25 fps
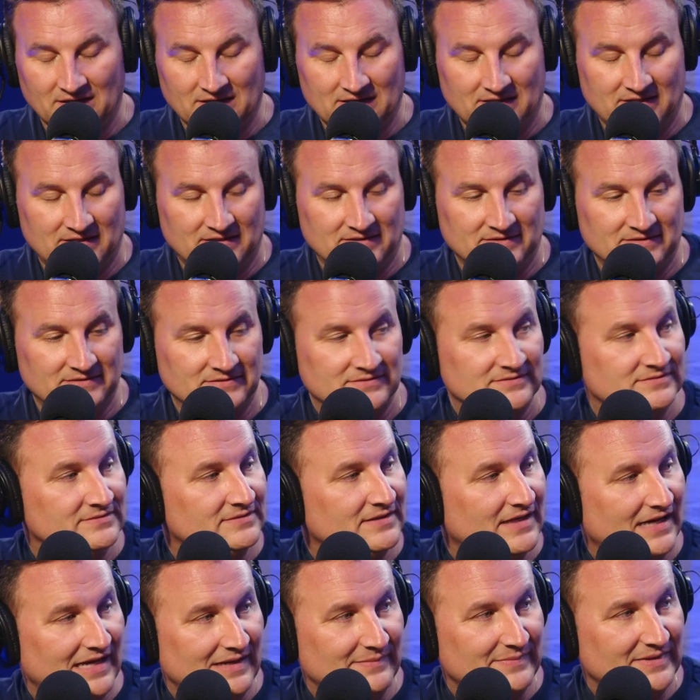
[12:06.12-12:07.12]

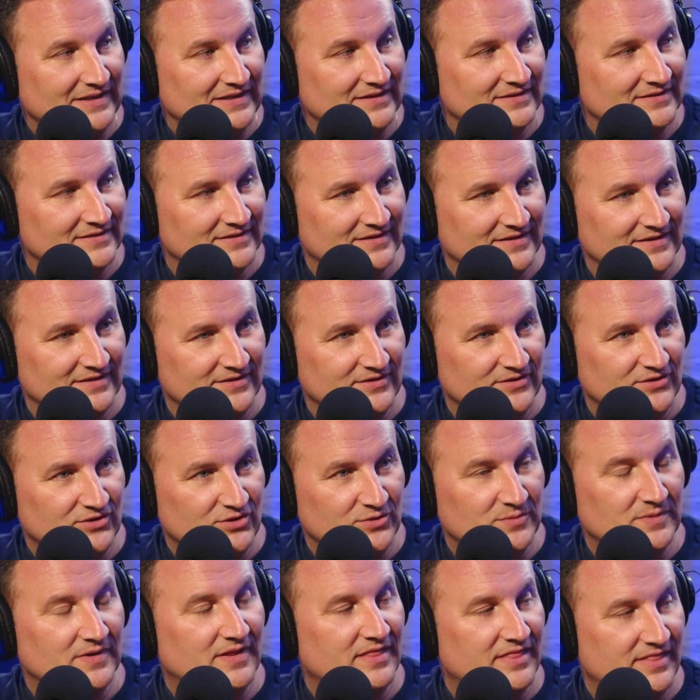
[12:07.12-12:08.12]
I mean,
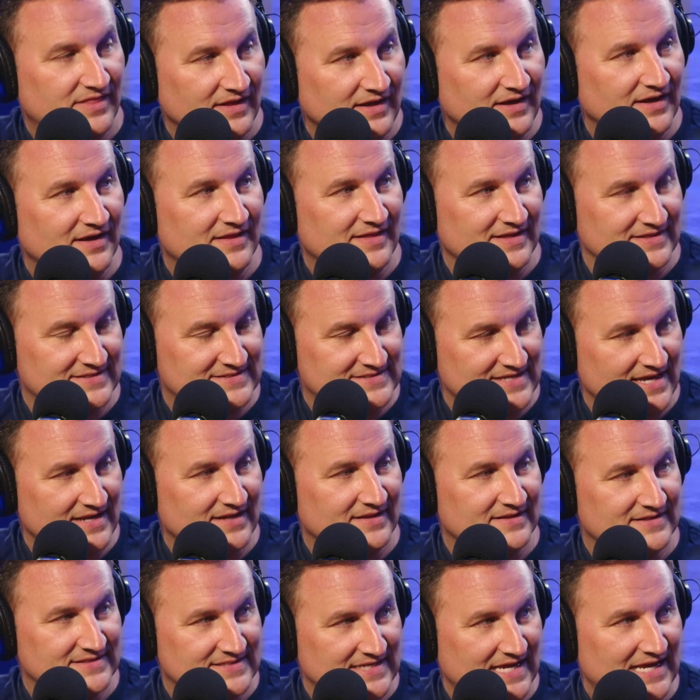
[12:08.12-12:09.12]
you would think that
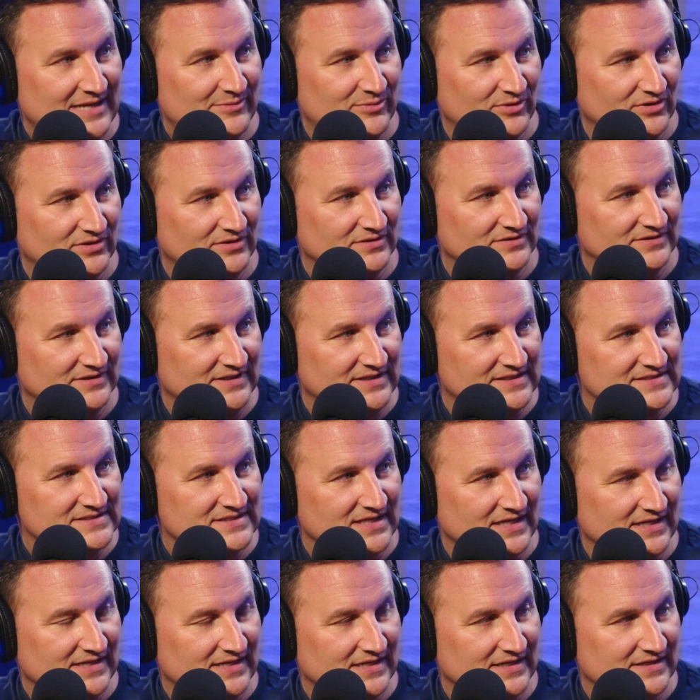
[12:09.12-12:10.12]
setting the table is
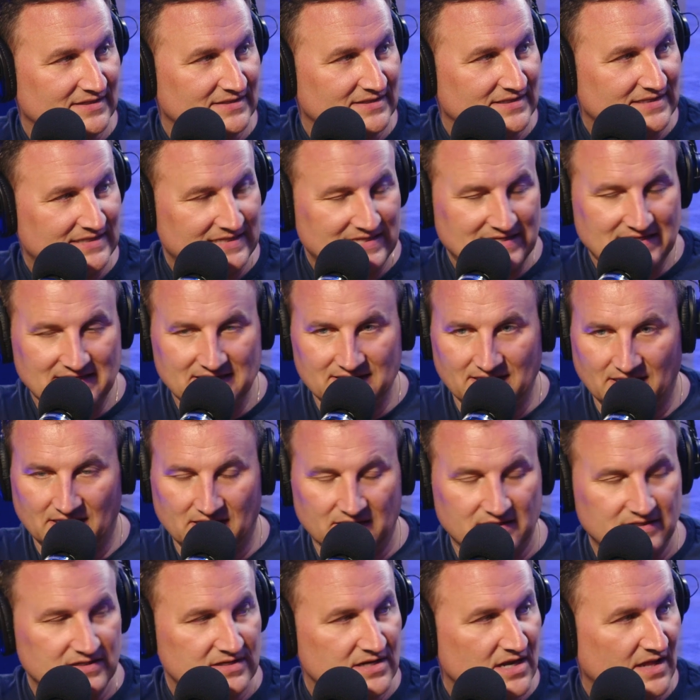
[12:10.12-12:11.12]
like
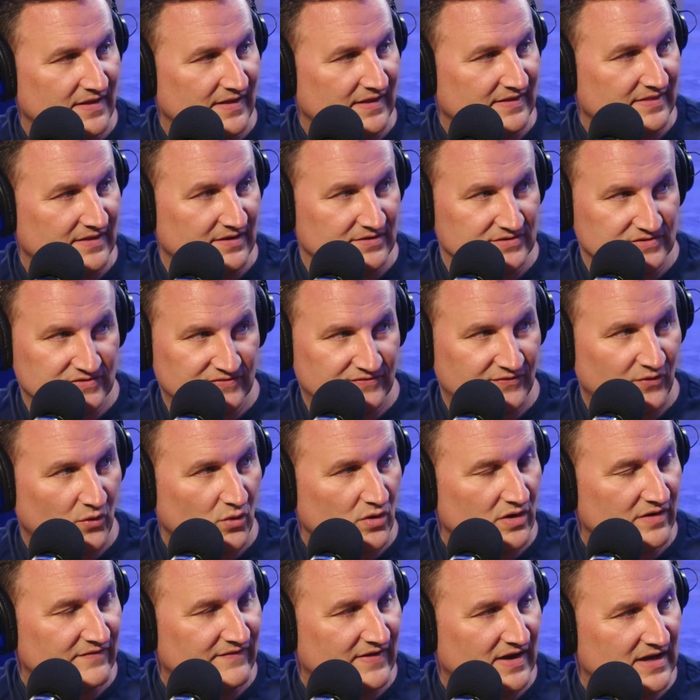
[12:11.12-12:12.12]
there's
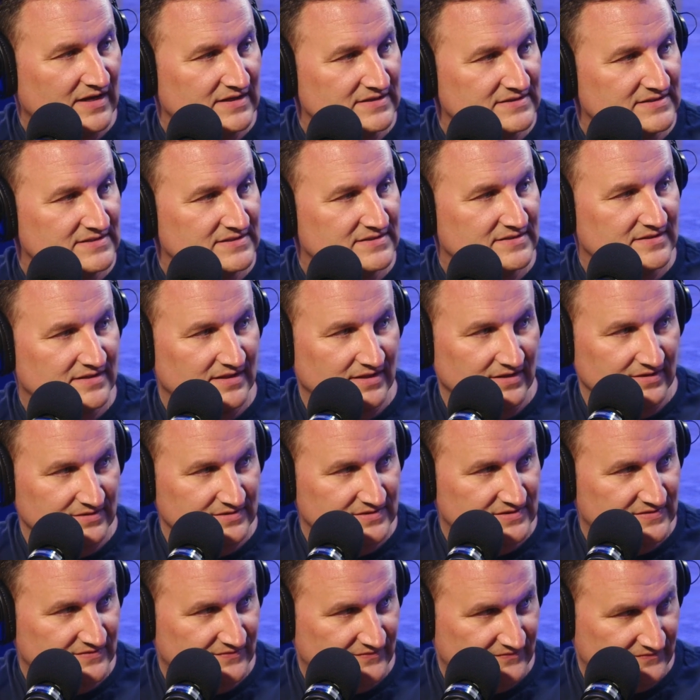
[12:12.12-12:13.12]
four of us.
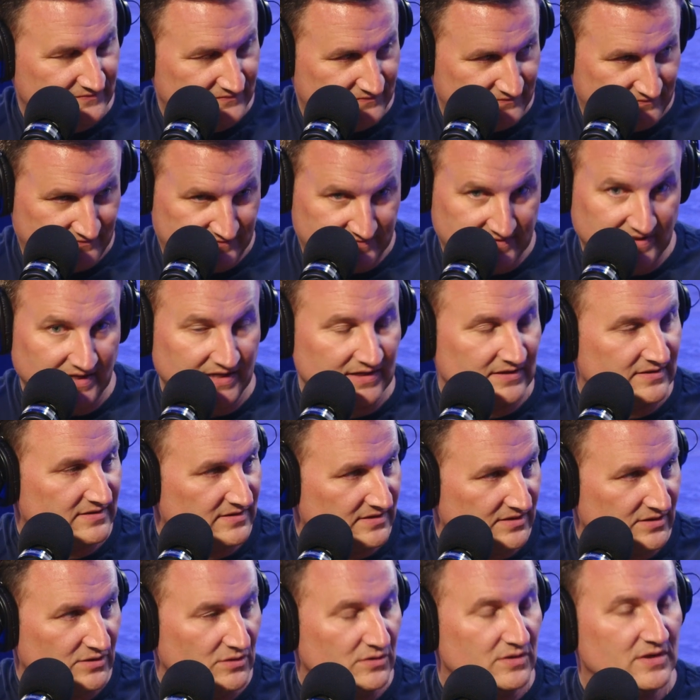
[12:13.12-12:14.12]
There's like
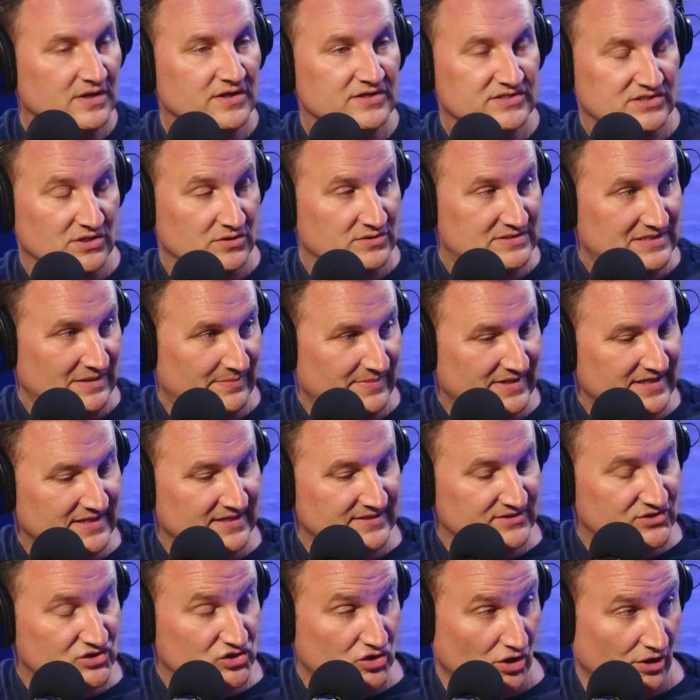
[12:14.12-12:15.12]
you. Yeah. So somebody
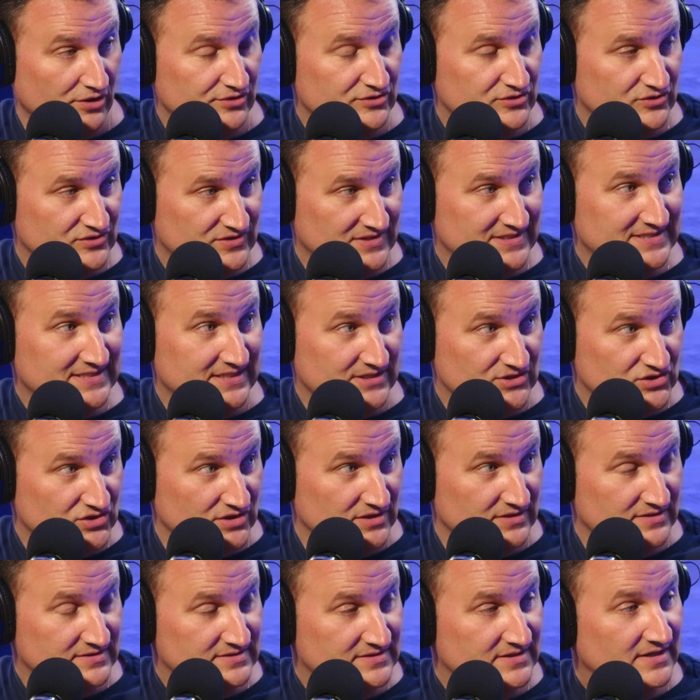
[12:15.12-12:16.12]
does chargers and
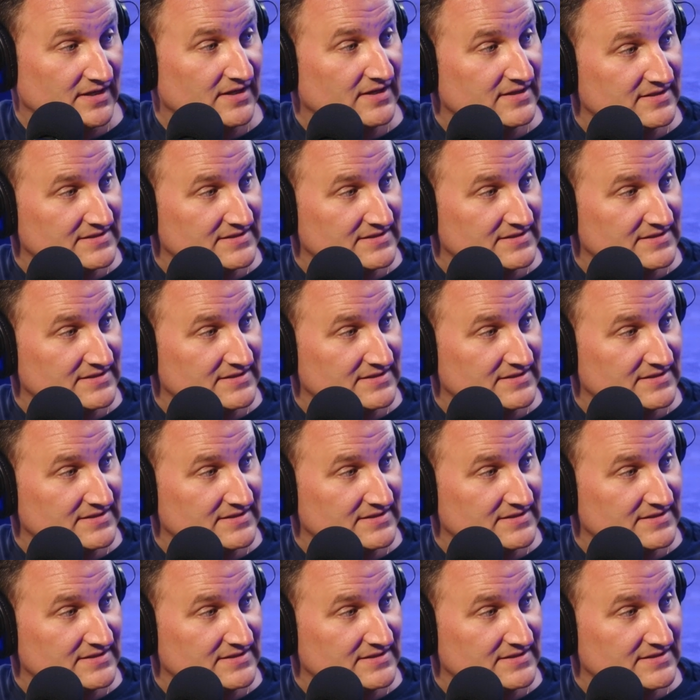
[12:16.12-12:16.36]
dishes.